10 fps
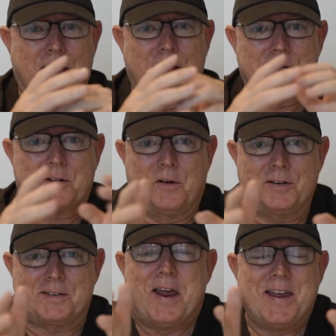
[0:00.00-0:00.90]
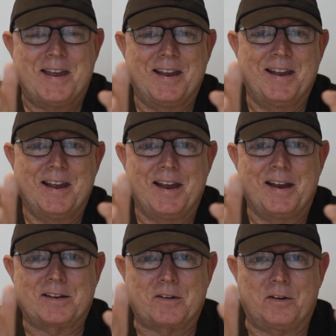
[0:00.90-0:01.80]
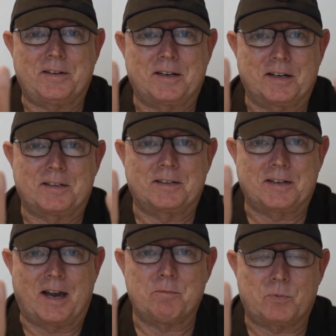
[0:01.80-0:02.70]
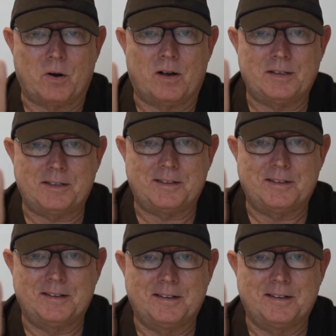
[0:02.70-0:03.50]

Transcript: And it's costing us the same price